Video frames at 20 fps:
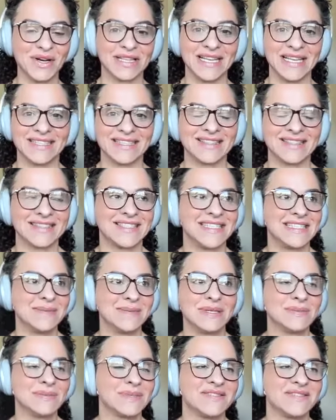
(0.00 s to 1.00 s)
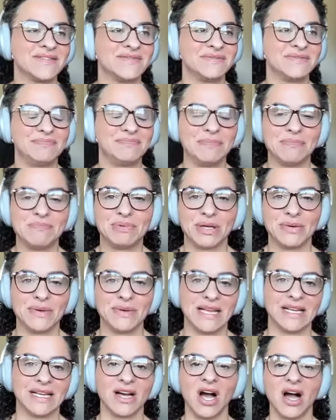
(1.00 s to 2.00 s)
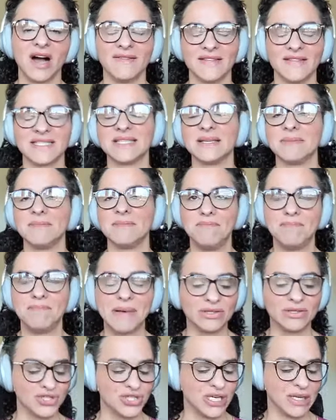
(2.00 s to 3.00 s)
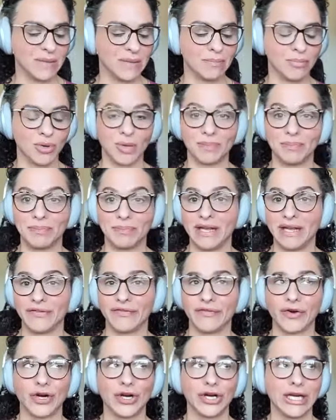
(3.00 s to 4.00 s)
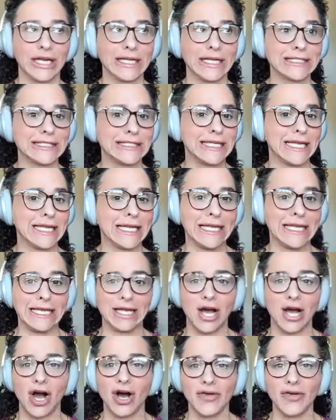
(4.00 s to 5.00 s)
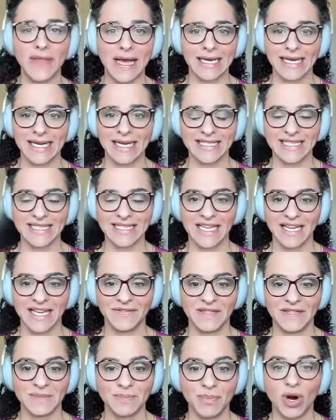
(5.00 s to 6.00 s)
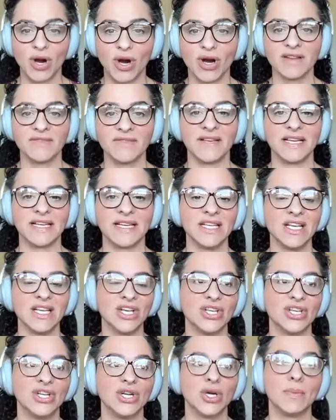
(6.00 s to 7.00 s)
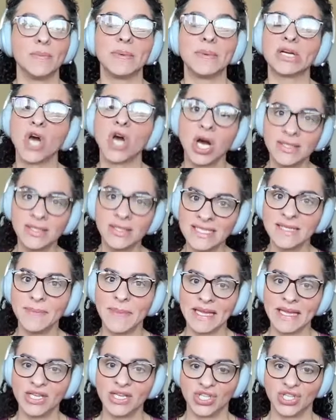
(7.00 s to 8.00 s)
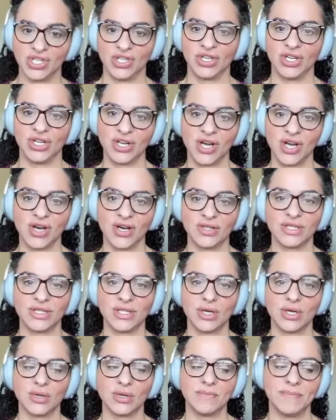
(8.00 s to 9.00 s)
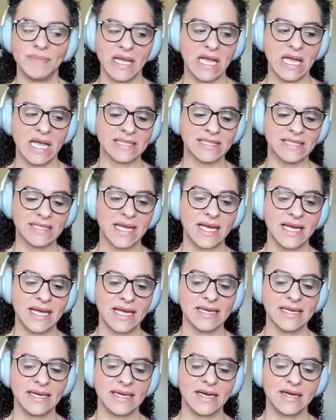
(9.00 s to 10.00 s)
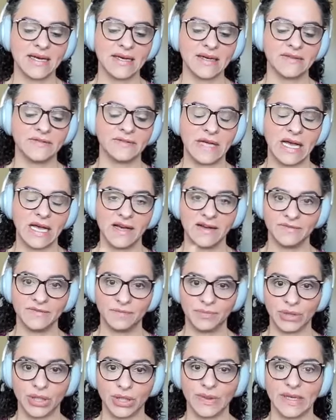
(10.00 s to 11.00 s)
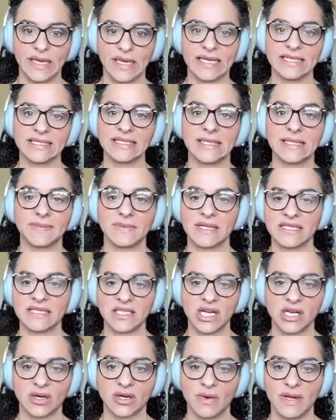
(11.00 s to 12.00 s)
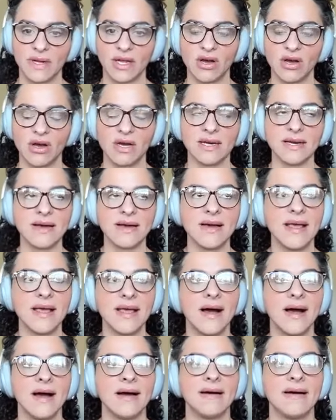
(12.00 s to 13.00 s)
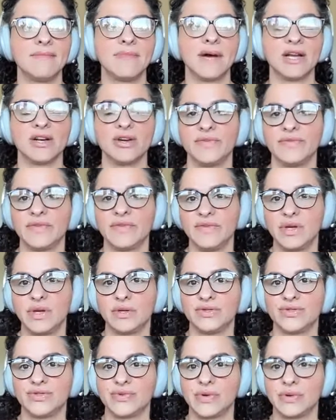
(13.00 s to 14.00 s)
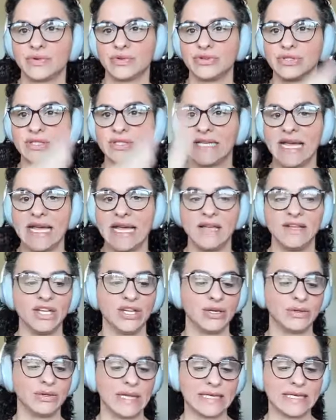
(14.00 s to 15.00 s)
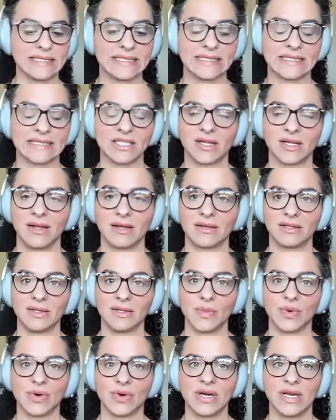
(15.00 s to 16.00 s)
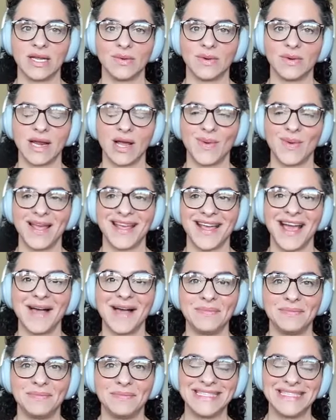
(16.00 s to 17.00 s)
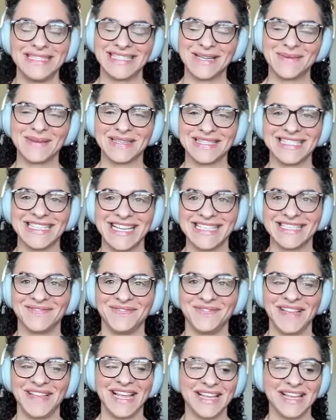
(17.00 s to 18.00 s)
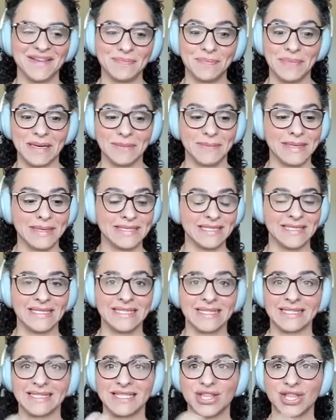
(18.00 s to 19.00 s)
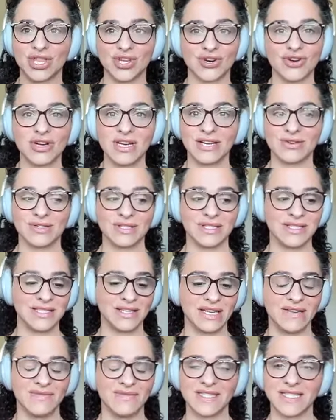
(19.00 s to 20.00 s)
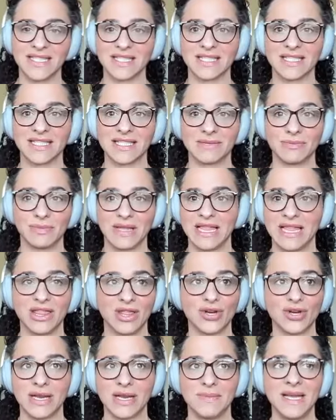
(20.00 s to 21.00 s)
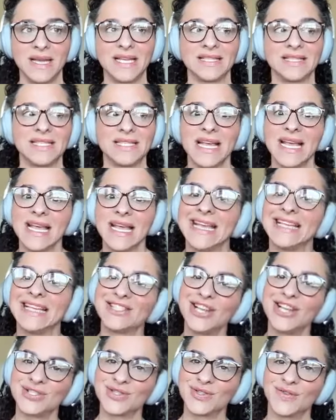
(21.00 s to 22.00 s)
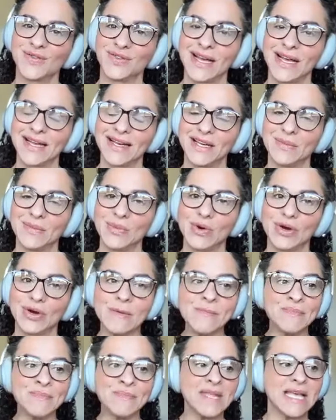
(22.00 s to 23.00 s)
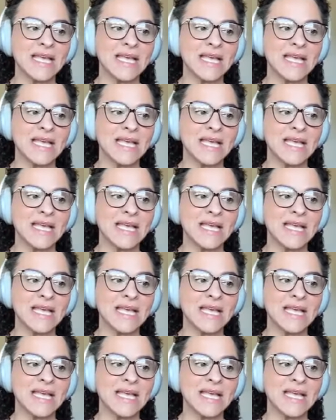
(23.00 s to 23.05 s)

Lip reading: Like symptoms of bloating, obviously belching, burping, farting, stinky, all that kind of stuff is part of it, but constipation can also be a sign of bloating and something that's not going on. I don't know if you've noticed throughout your day, like at 6 o'clock in the morning when I wake up, my stomach's nice and flat, but by 6:30 or even within 30 minutes, it's not so flat anymore.